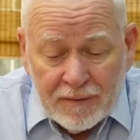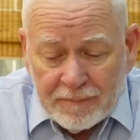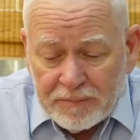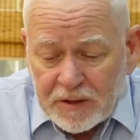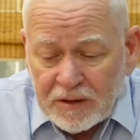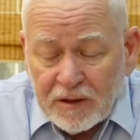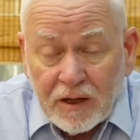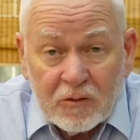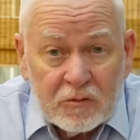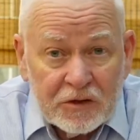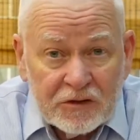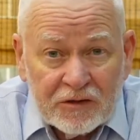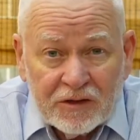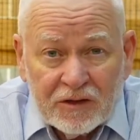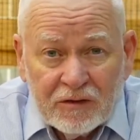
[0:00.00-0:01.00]
Did not
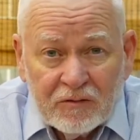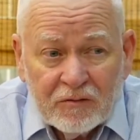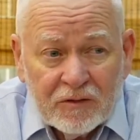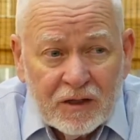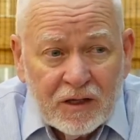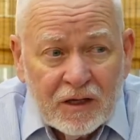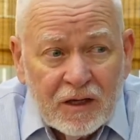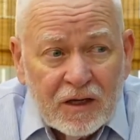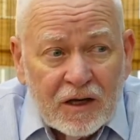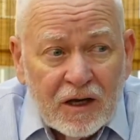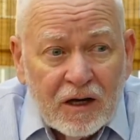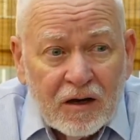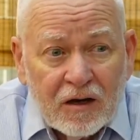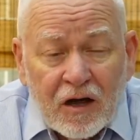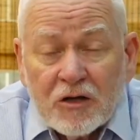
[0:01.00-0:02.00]
receive
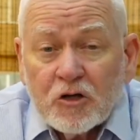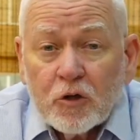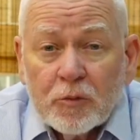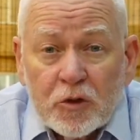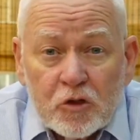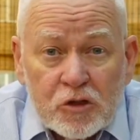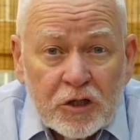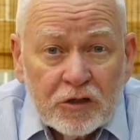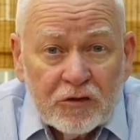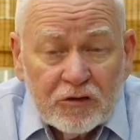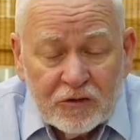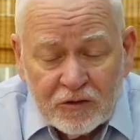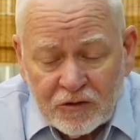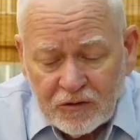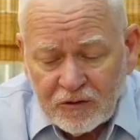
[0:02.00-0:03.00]

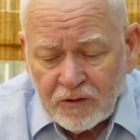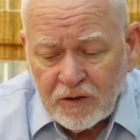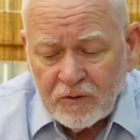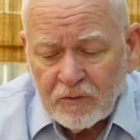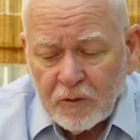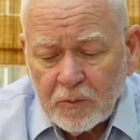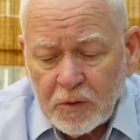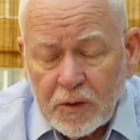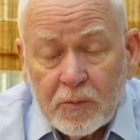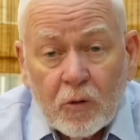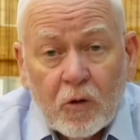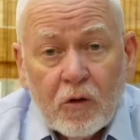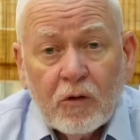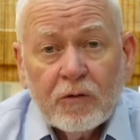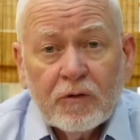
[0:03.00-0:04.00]
contributions from
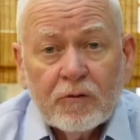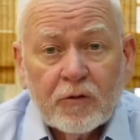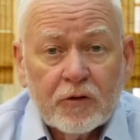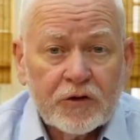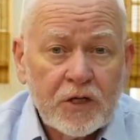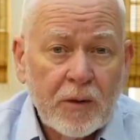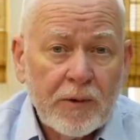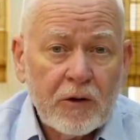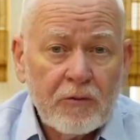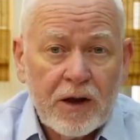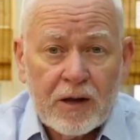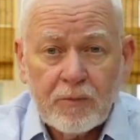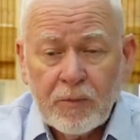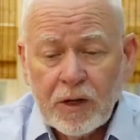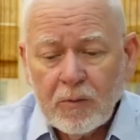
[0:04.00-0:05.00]
people. The first time I
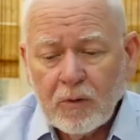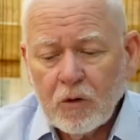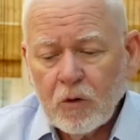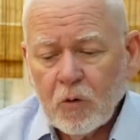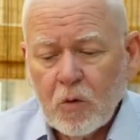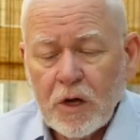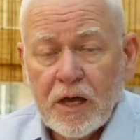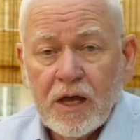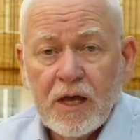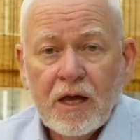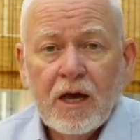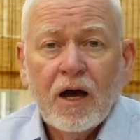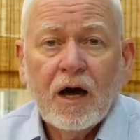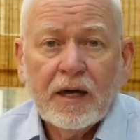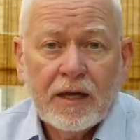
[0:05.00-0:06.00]
ran, paid my own way.
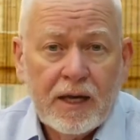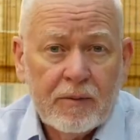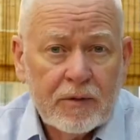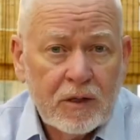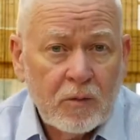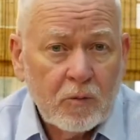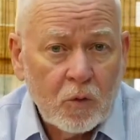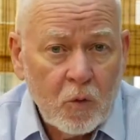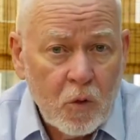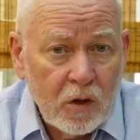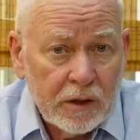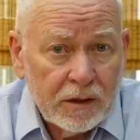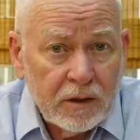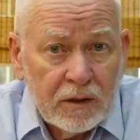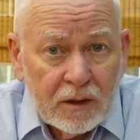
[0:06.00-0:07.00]
I came in number
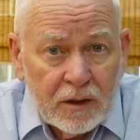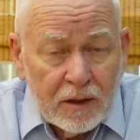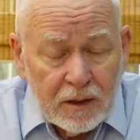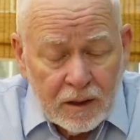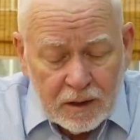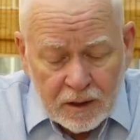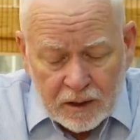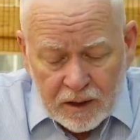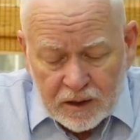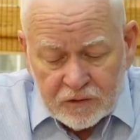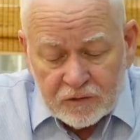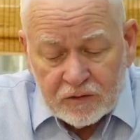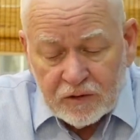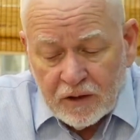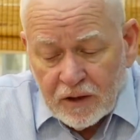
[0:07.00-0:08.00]
1
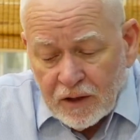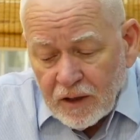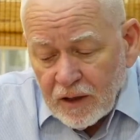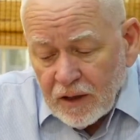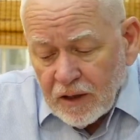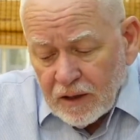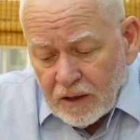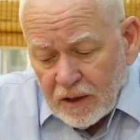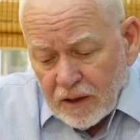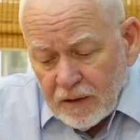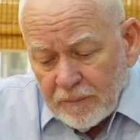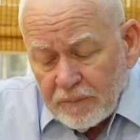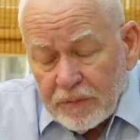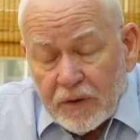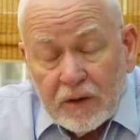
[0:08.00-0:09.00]
as
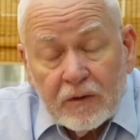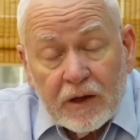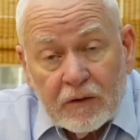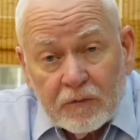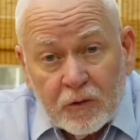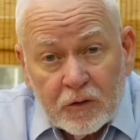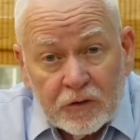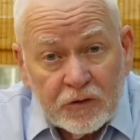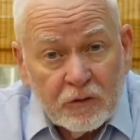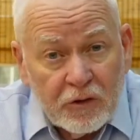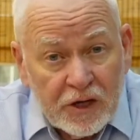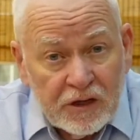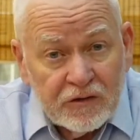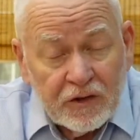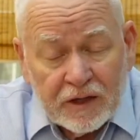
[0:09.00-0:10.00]
that first
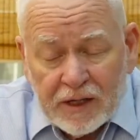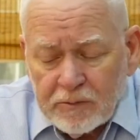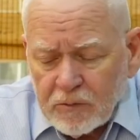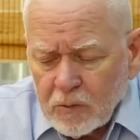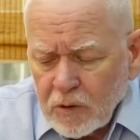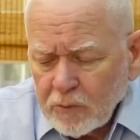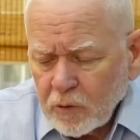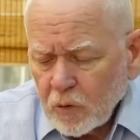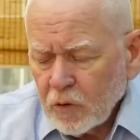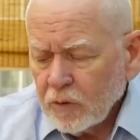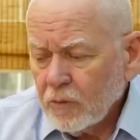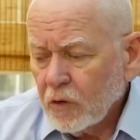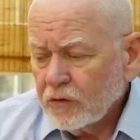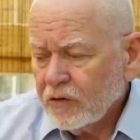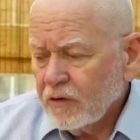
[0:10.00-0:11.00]
race. I came in number 1
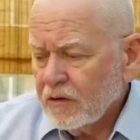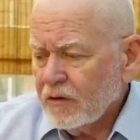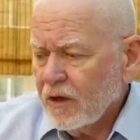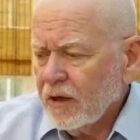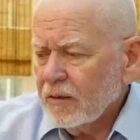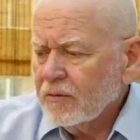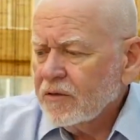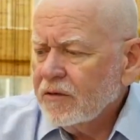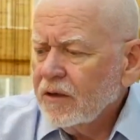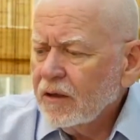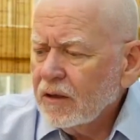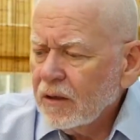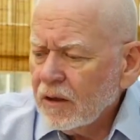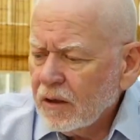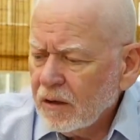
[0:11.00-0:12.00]
most of the times,
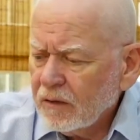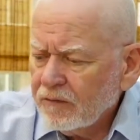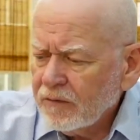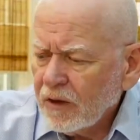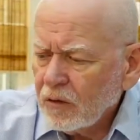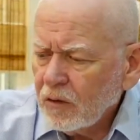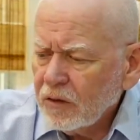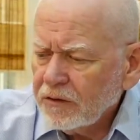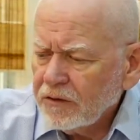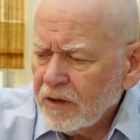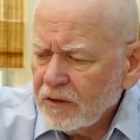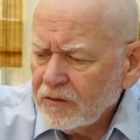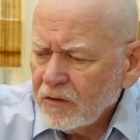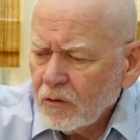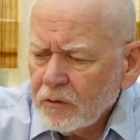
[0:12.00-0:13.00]
if not all the
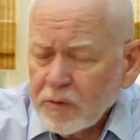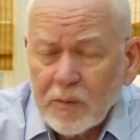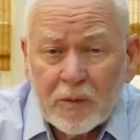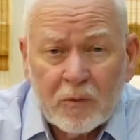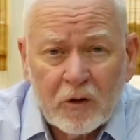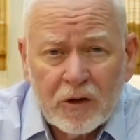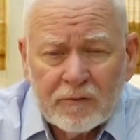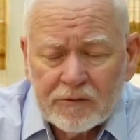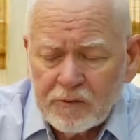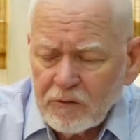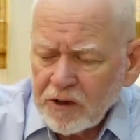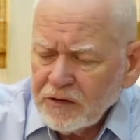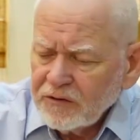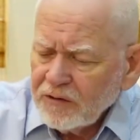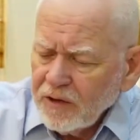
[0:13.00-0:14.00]
times. I don't remember every
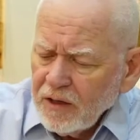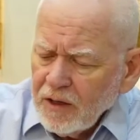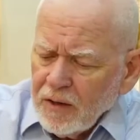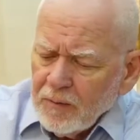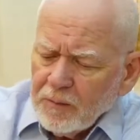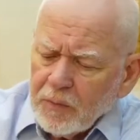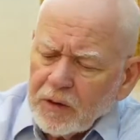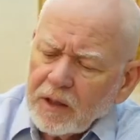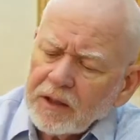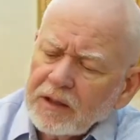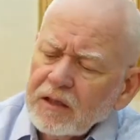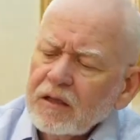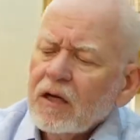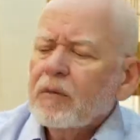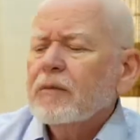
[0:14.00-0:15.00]
race. But I
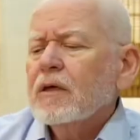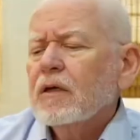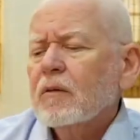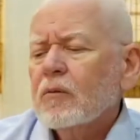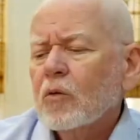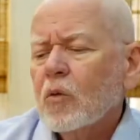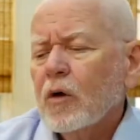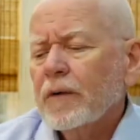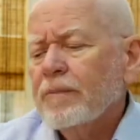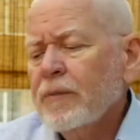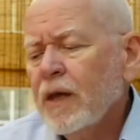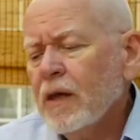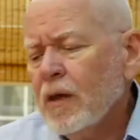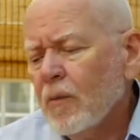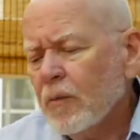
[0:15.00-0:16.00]
did come in number 1.
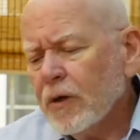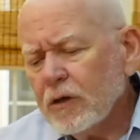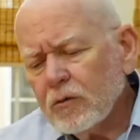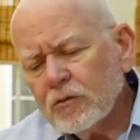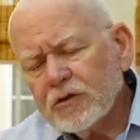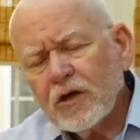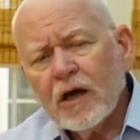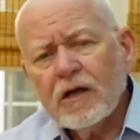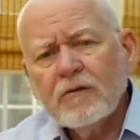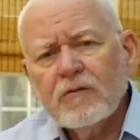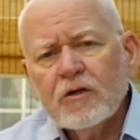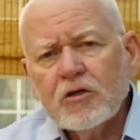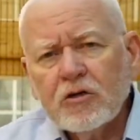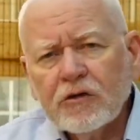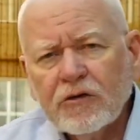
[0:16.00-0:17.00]
But it was kind of
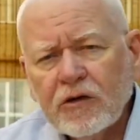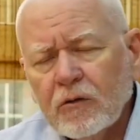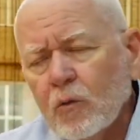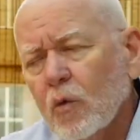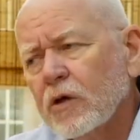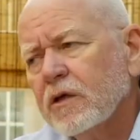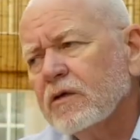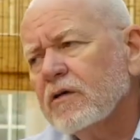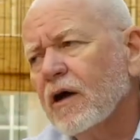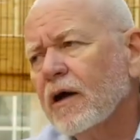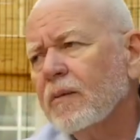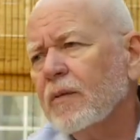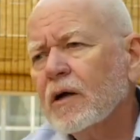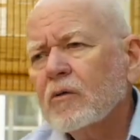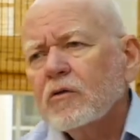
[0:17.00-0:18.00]
interesting. One
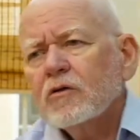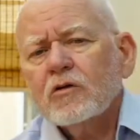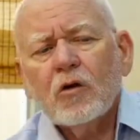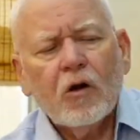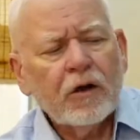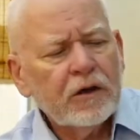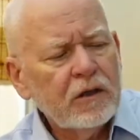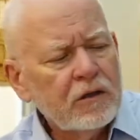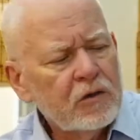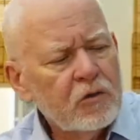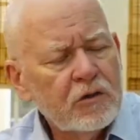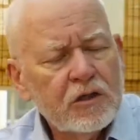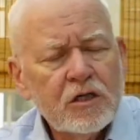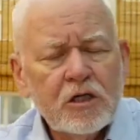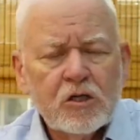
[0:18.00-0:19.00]
time I was talking to
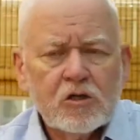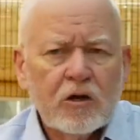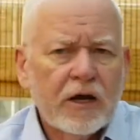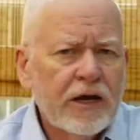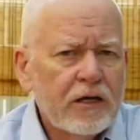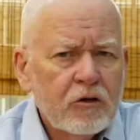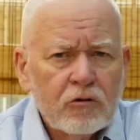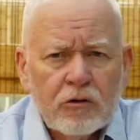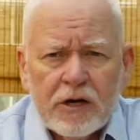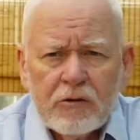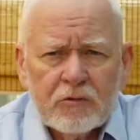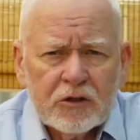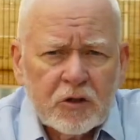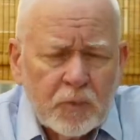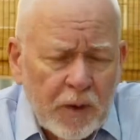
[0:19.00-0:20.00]
a teacher. I had great
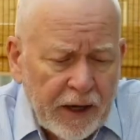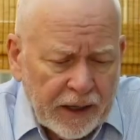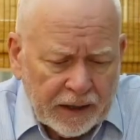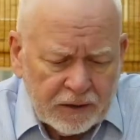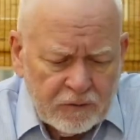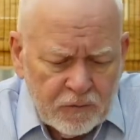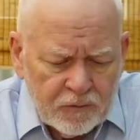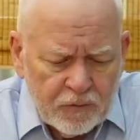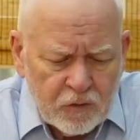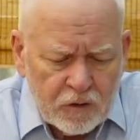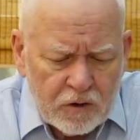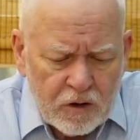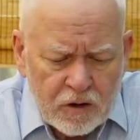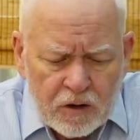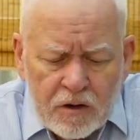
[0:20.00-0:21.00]
respect for
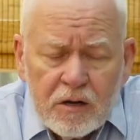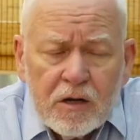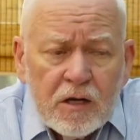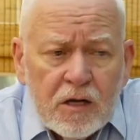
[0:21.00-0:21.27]
her.